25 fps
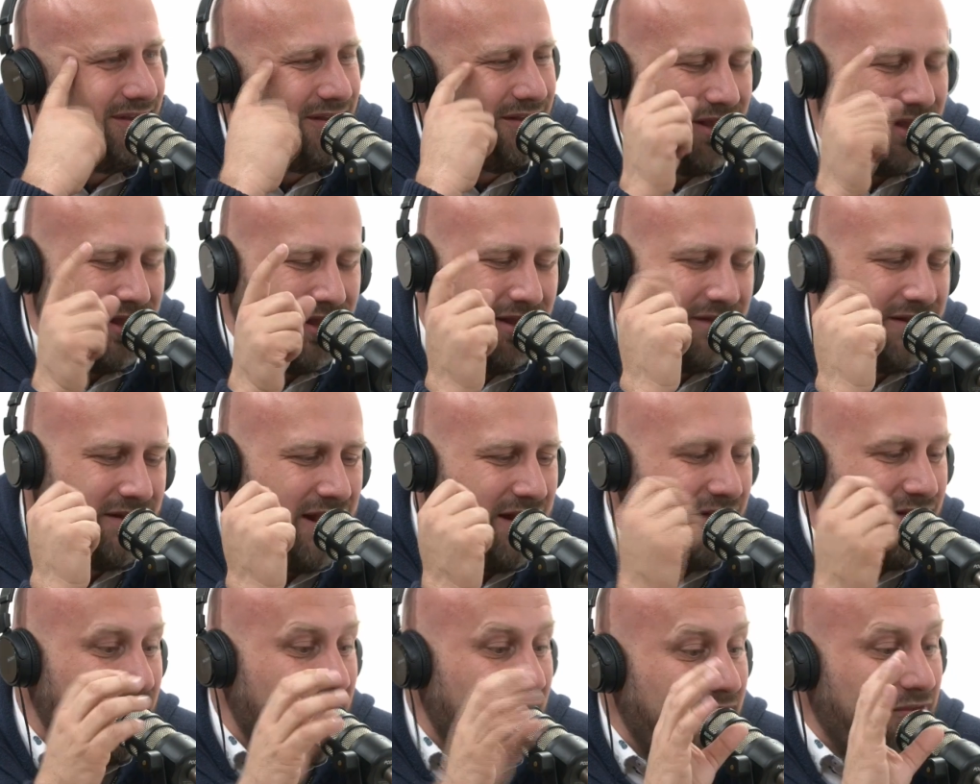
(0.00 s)
Uh,
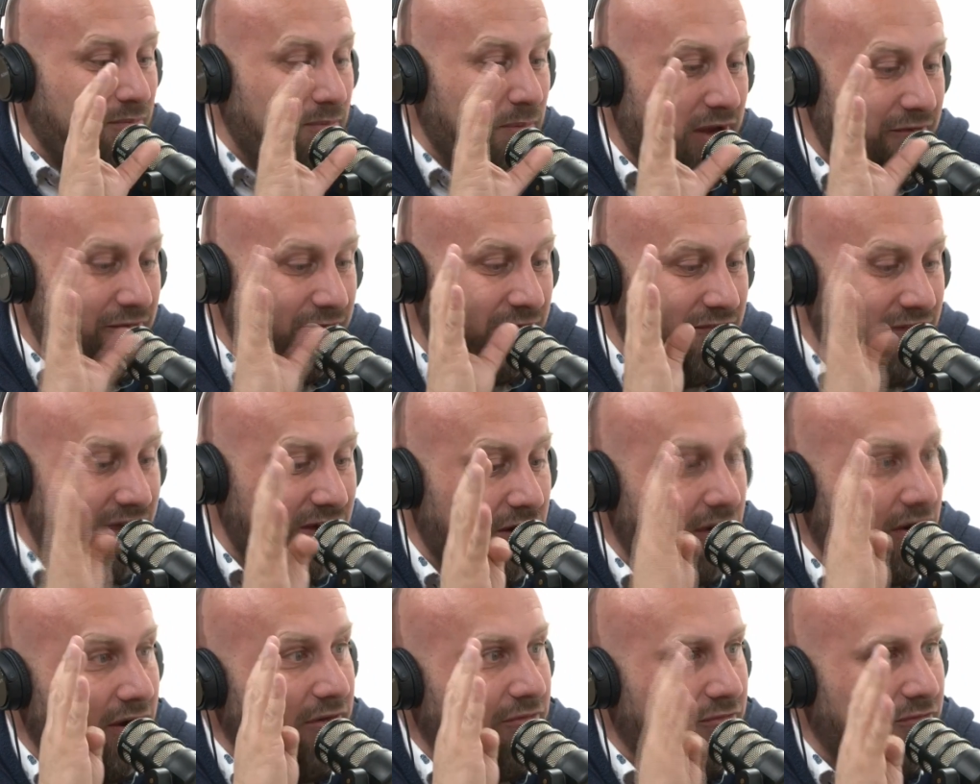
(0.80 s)
that that's my
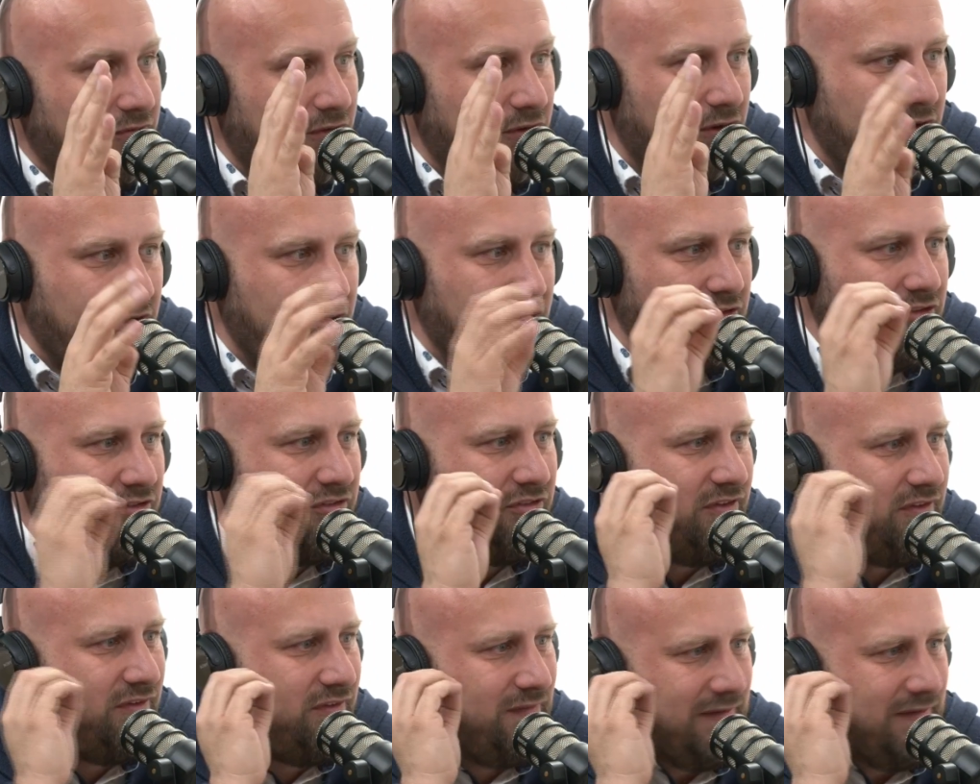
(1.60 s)
very first